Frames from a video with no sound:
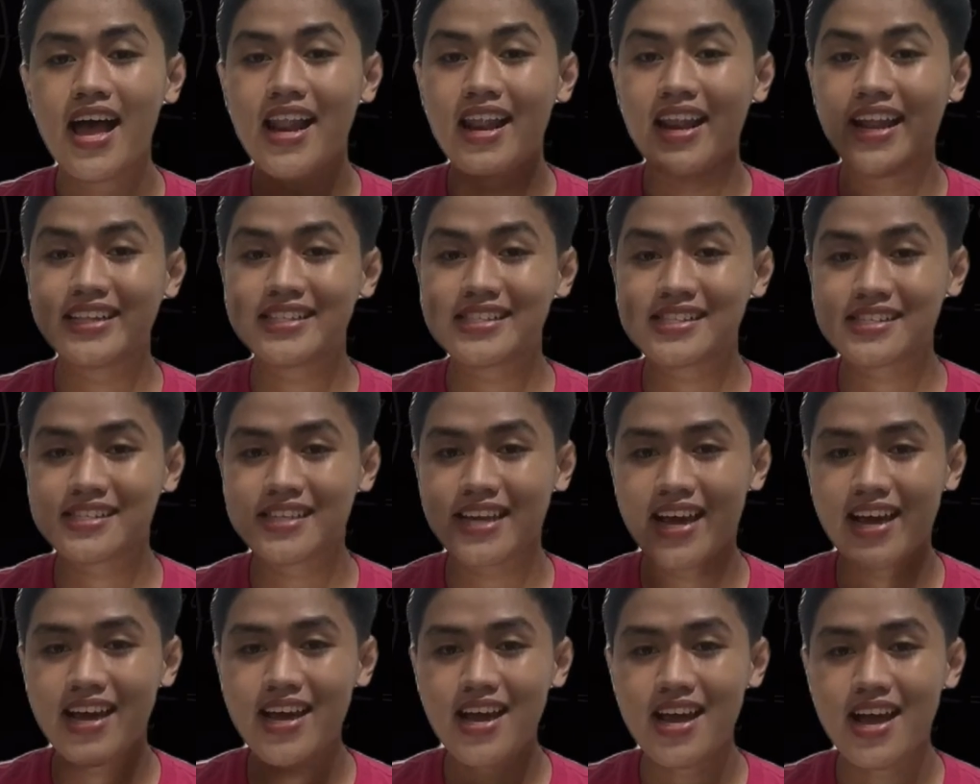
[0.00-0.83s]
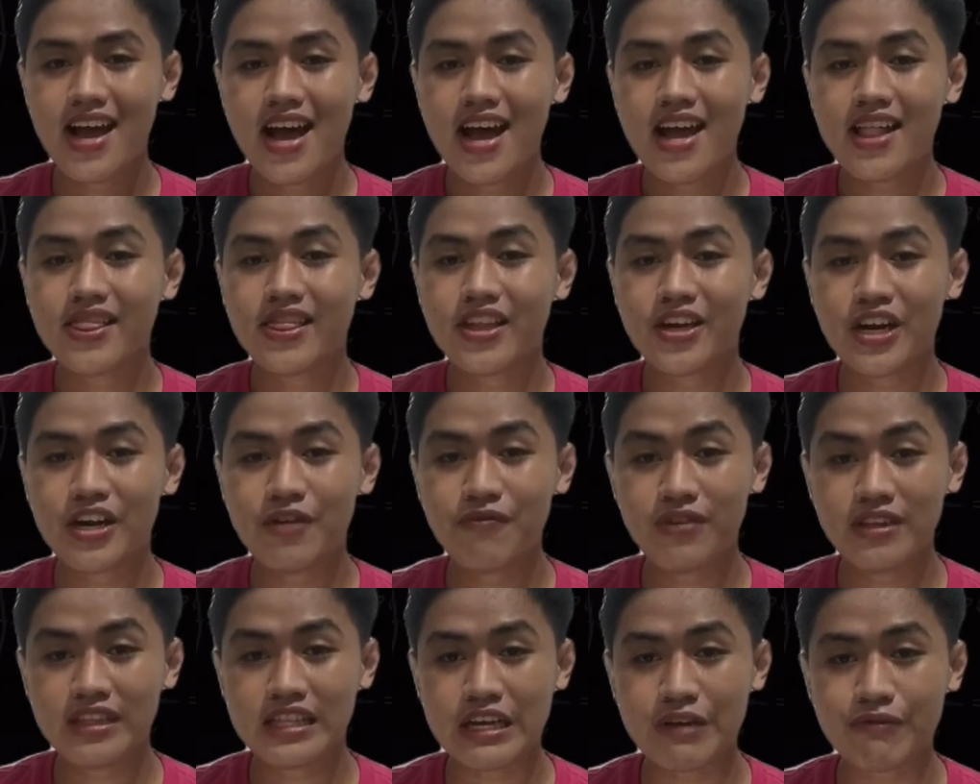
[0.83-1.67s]
Let's say,
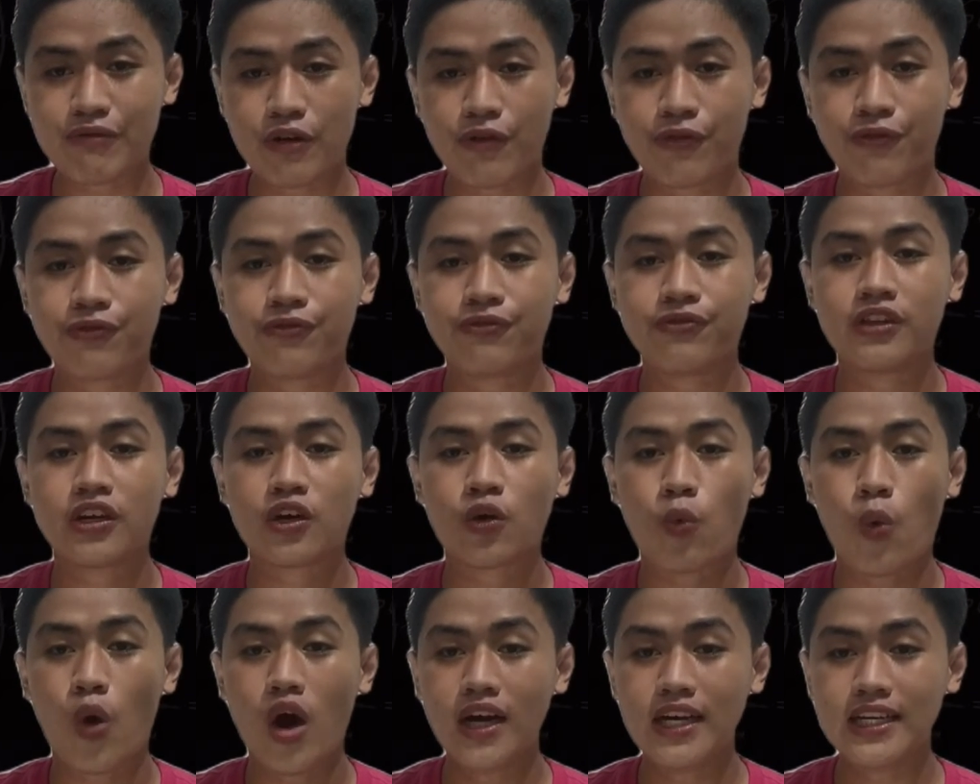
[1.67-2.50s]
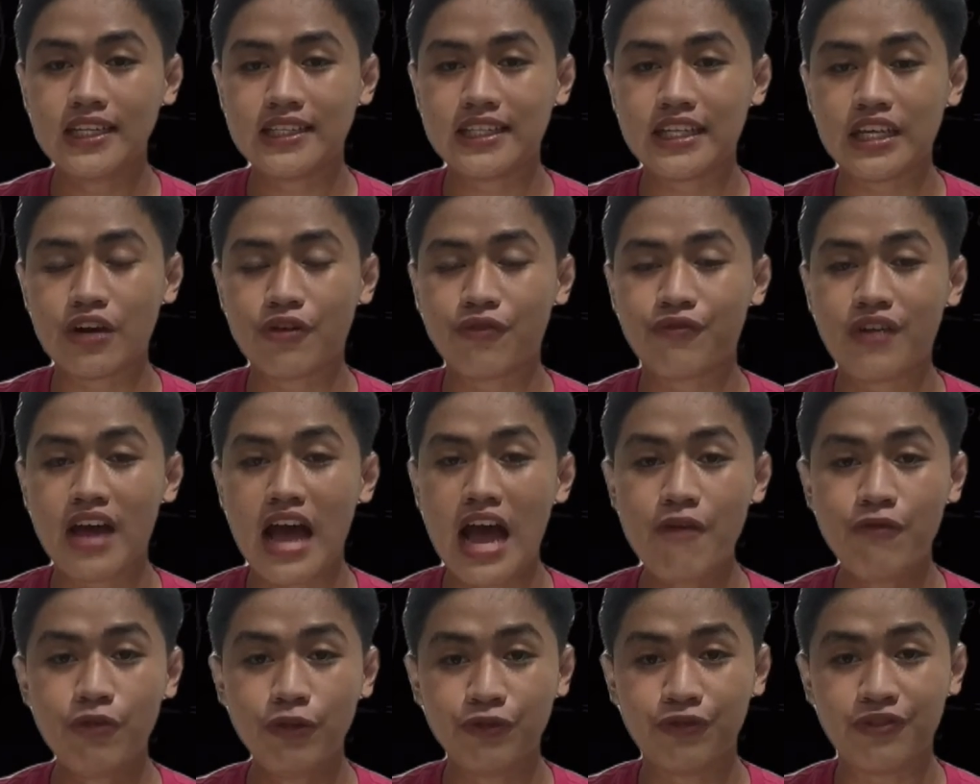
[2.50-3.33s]
derivative of the quantity of
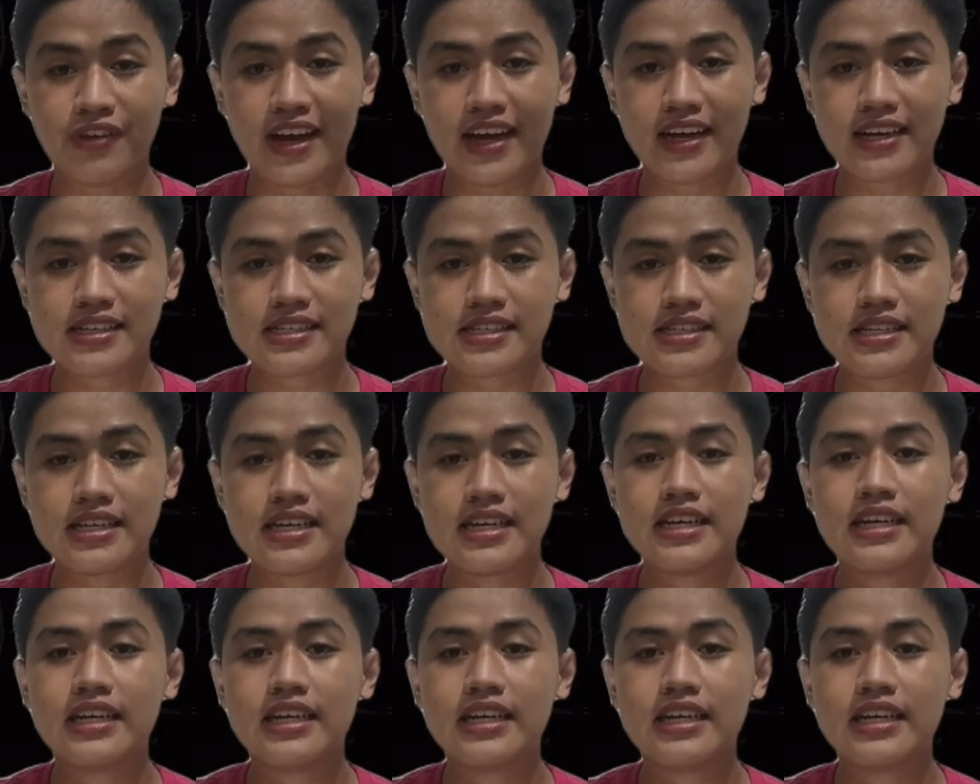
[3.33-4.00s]
f of x